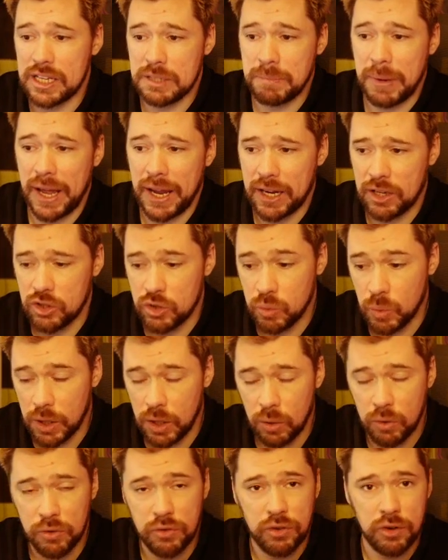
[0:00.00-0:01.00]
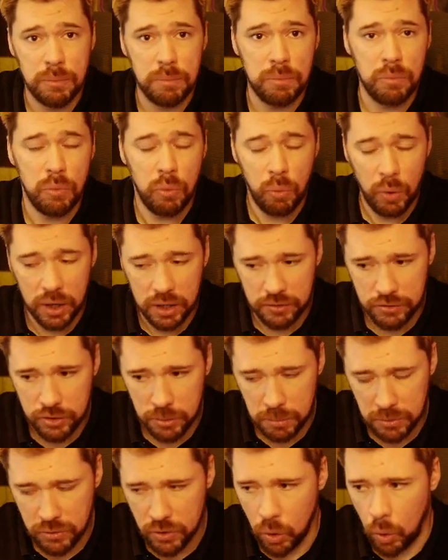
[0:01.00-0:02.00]
pack as well from one of them,
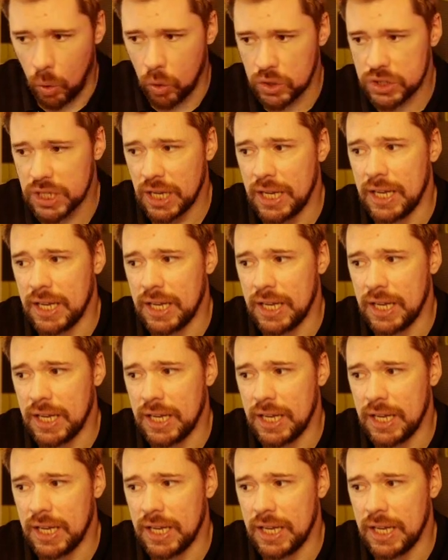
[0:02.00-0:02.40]
of course.